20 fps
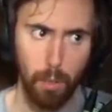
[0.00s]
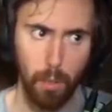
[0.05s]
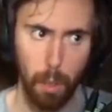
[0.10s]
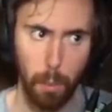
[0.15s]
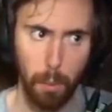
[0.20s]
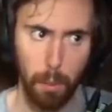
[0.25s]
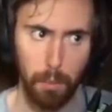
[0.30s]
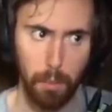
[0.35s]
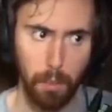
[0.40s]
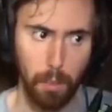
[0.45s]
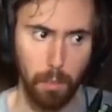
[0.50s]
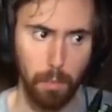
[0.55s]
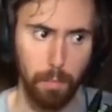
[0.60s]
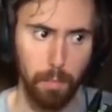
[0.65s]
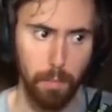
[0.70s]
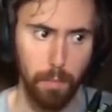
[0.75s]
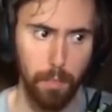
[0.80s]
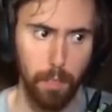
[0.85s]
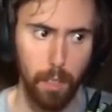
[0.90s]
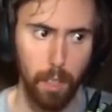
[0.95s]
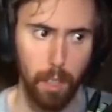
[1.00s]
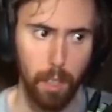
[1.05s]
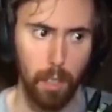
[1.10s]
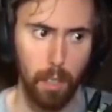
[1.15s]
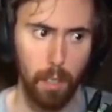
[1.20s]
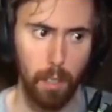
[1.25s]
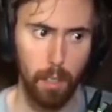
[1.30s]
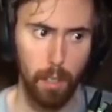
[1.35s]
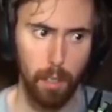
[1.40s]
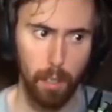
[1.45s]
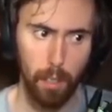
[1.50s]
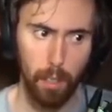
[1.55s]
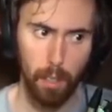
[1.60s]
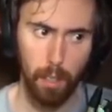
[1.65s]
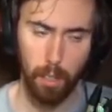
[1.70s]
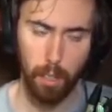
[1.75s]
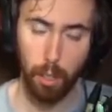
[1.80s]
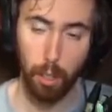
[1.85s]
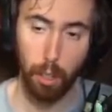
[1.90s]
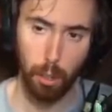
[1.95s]
Almost here.
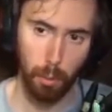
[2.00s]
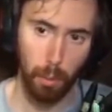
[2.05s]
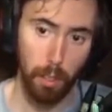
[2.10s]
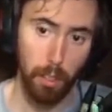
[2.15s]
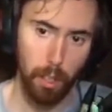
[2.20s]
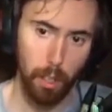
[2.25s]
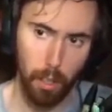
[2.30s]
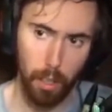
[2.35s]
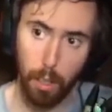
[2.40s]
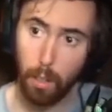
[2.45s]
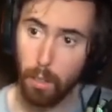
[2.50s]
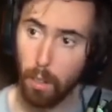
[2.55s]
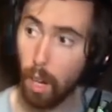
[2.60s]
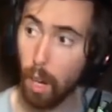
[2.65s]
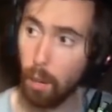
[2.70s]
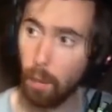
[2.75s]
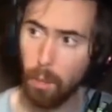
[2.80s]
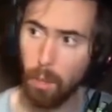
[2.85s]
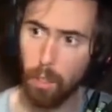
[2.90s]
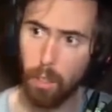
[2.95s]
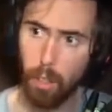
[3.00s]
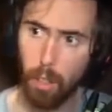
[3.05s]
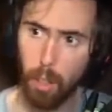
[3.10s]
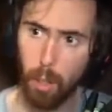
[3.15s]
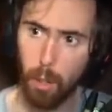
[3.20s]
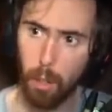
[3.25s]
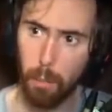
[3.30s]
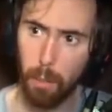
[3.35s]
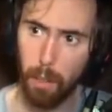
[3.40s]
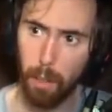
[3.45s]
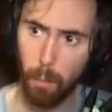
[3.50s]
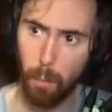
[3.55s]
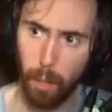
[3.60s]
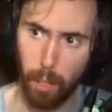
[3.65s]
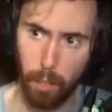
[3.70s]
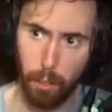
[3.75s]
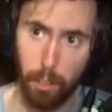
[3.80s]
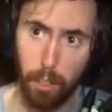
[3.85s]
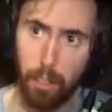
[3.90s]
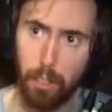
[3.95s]
Could you read Dono? I'll read Dono in a minute.
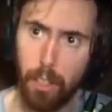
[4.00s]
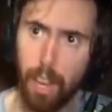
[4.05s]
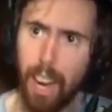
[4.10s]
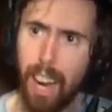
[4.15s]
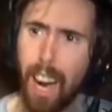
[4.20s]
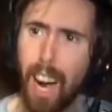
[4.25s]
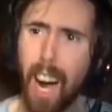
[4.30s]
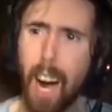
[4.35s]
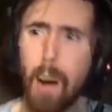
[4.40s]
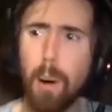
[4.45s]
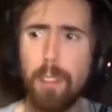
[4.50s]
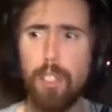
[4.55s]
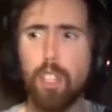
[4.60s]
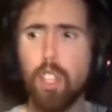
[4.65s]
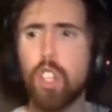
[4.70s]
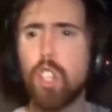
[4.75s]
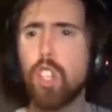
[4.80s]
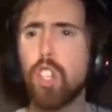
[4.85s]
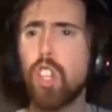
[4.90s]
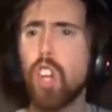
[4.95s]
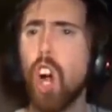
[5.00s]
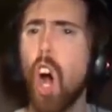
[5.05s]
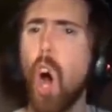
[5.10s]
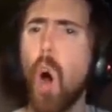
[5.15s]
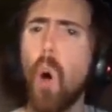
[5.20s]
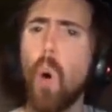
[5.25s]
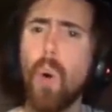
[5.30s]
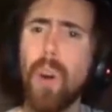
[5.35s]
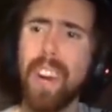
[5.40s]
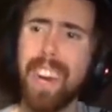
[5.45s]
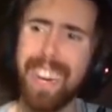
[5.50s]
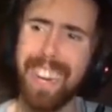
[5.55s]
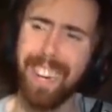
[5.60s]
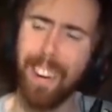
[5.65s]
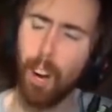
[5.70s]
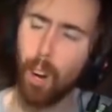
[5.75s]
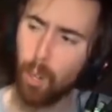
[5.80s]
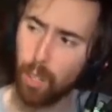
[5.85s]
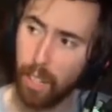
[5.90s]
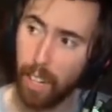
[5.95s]
Wait, is this the... Oh, it's Joey!
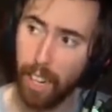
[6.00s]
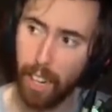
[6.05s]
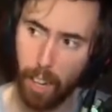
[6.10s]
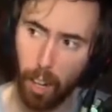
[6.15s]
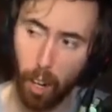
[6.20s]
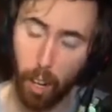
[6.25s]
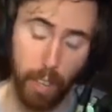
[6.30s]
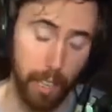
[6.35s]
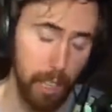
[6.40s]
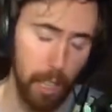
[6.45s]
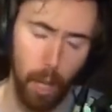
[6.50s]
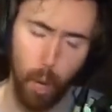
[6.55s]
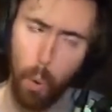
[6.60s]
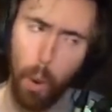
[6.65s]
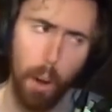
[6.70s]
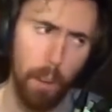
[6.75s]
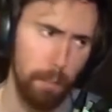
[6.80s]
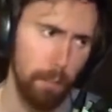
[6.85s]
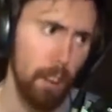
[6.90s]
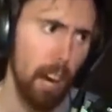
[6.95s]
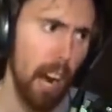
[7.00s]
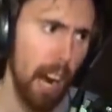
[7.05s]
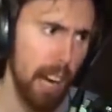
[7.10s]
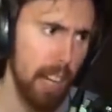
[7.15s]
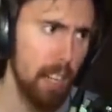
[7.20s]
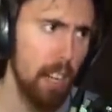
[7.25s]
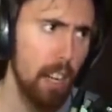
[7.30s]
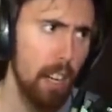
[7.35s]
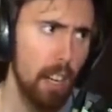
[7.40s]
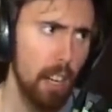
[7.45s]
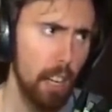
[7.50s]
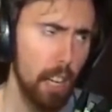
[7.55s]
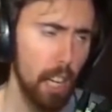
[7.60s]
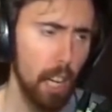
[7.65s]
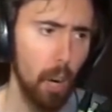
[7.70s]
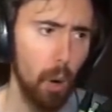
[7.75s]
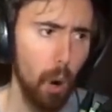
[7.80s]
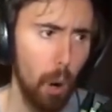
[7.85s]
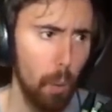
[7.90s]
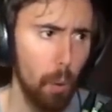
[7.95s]
Okay, alright, you know what? Fine. You
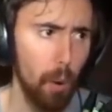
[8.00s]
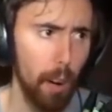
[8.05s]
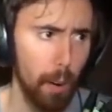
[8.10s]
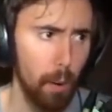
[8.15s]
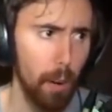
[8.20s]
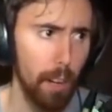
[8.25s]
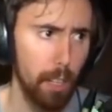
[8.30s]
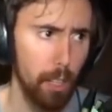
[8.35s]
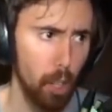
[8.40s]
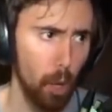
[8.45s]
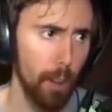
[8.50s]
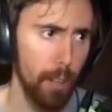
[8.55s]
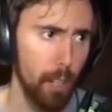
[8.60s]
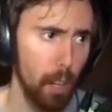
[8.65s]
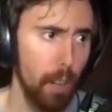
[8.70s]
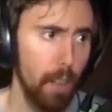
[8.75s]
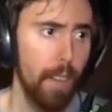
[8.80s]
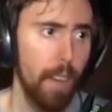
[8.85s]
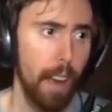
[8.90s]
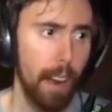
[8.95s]
know what? We'll let Joey do it.